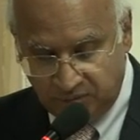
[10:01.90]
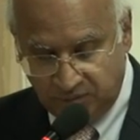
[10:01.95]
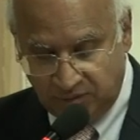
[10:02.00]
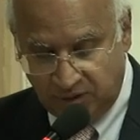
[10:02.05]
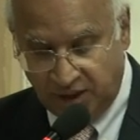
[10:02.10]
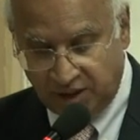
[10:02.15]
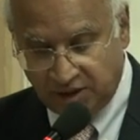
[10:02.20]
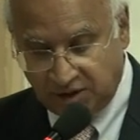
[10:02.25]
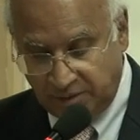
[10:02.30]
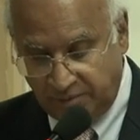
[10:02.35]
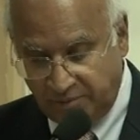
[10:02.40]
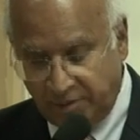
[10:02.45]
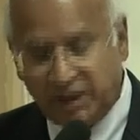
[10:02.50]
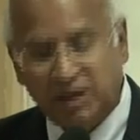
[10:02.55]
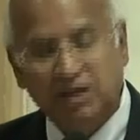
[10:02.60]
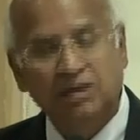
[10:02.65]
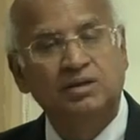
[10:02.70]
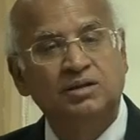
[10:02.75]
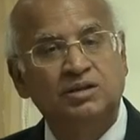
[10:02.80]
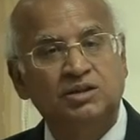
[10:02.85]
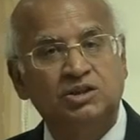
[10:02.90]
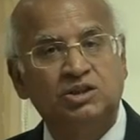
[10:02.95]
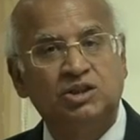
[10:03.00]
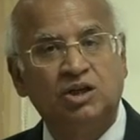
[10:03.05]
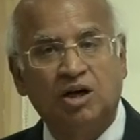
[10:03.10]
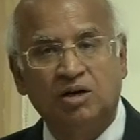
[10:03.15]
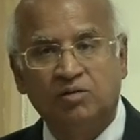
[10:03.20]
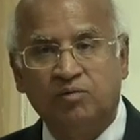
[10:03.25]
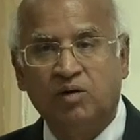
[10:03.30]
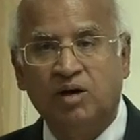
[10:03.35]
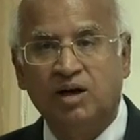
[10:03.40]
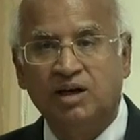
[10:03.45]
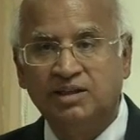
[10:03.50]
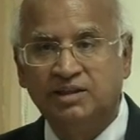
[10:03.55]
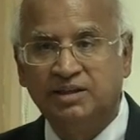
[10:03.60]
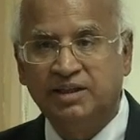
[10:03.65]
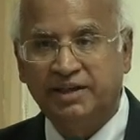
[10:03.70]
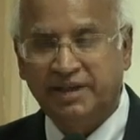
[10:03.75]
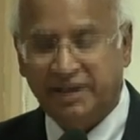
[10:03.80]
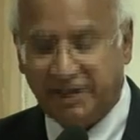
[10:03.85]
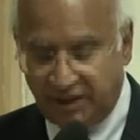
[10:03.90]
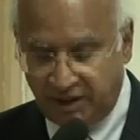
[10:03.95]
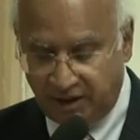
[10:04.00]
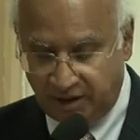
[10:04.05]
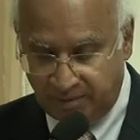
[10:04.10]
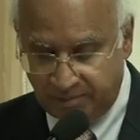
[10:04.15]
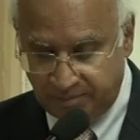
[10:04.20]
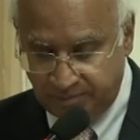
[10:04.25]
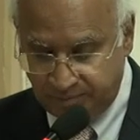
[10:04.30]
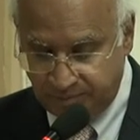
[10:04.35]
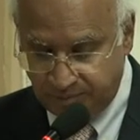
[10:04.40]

There is a big shortfall in that area.